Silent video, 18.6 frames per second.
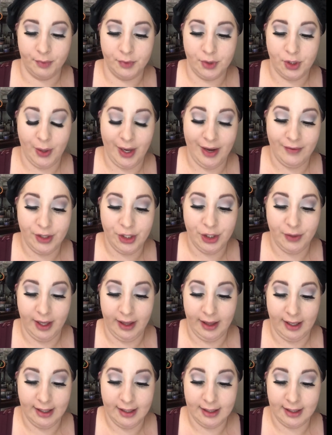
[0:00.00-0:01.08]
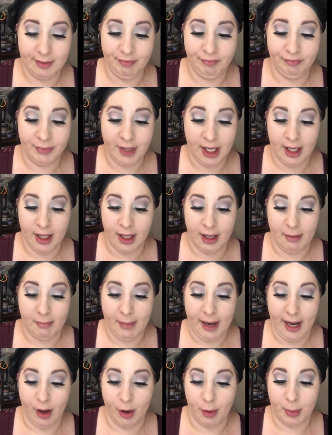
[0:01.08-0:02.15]
So even doing this,
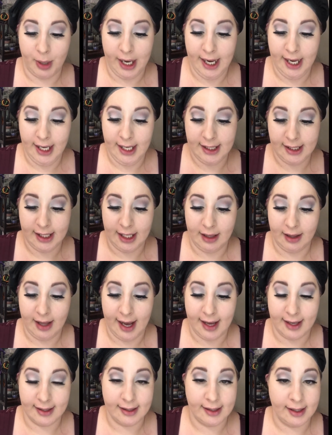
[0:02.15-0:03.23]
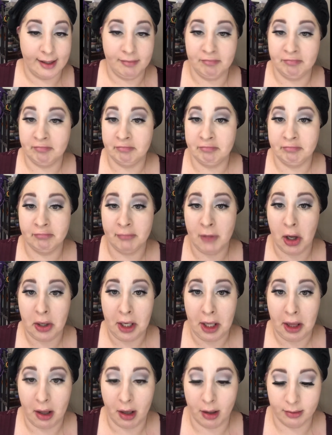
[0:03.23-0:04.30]
my ombre is going to last all
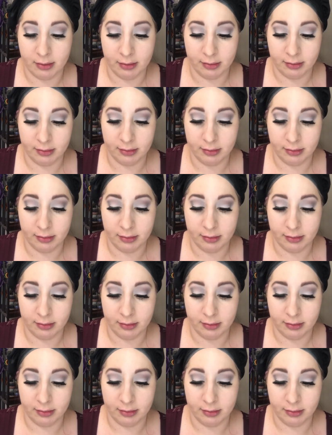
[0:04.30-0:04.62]
night long.